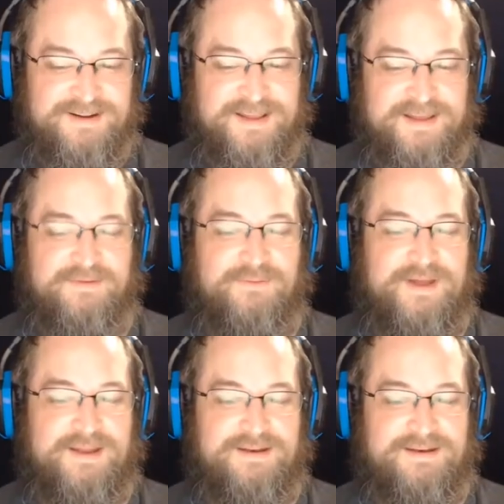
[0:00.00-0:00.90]
Like
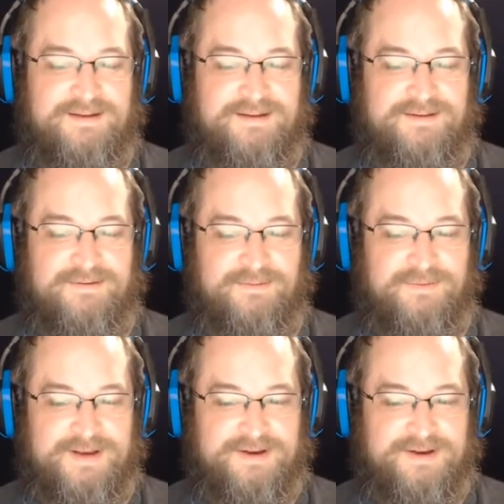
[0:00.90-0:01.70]
when when